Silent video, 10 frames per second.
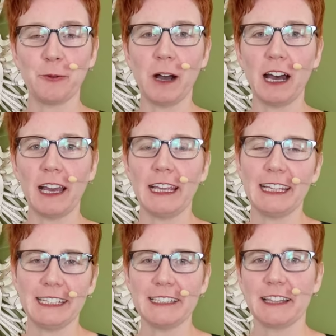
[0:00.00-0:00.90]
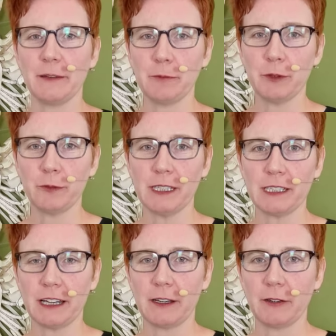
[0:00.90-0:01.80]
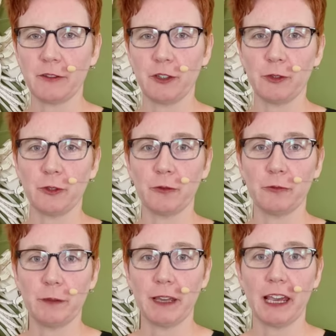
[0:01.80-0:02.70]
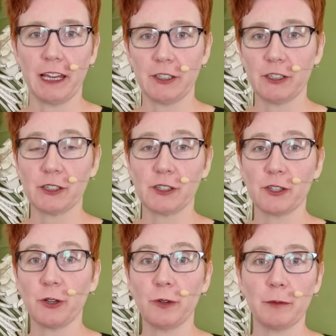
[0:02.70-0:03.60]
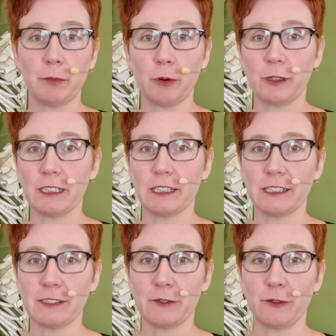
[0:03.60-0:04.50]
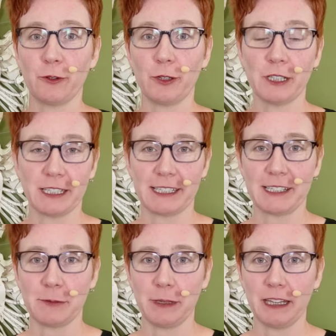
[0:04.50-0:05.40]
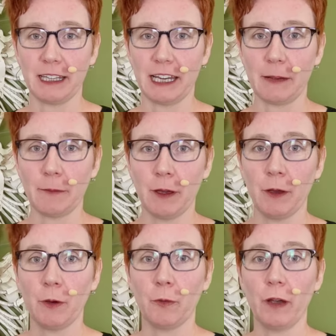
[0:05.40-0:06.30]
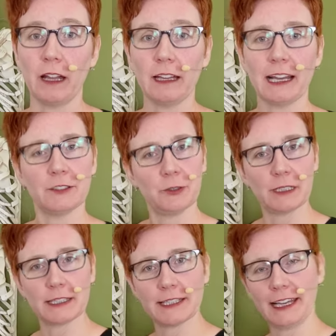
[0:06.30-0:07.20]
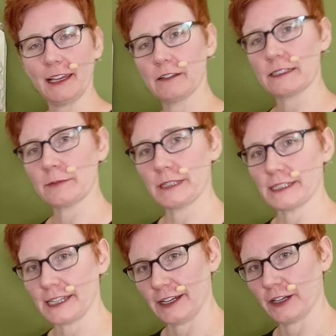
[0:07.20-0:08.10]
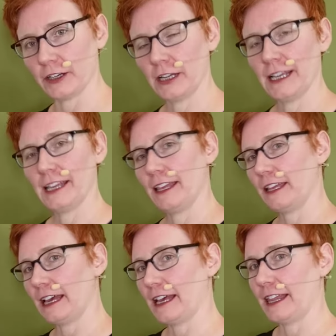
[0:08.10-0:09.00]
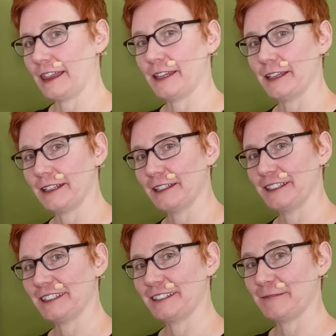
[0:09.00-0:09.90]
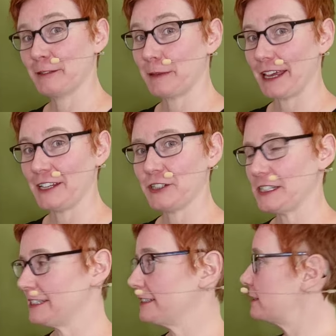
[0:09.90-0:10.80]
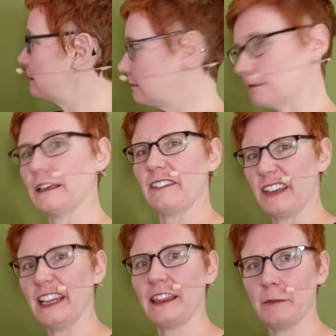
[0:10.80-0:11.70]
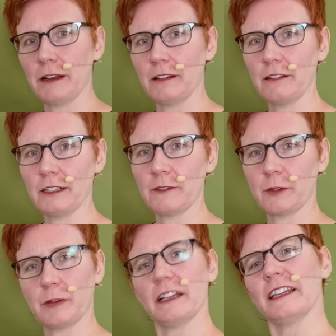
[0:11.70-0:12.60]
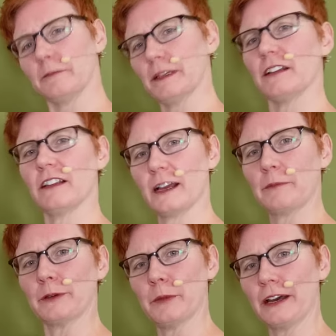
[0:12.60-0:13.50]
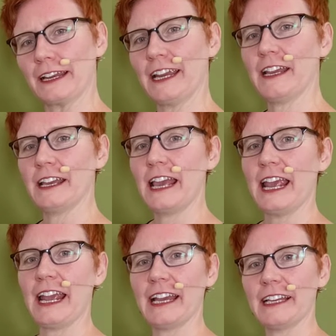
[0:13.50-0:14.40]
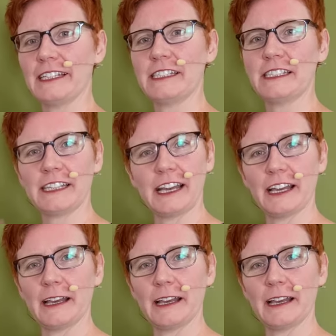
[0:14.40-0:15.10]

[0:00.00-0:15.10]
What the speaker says: Why is the movement of your rib cage so important for stability? Well, as you can see on splits here, the rib cage is in the middle of the middle upper body, and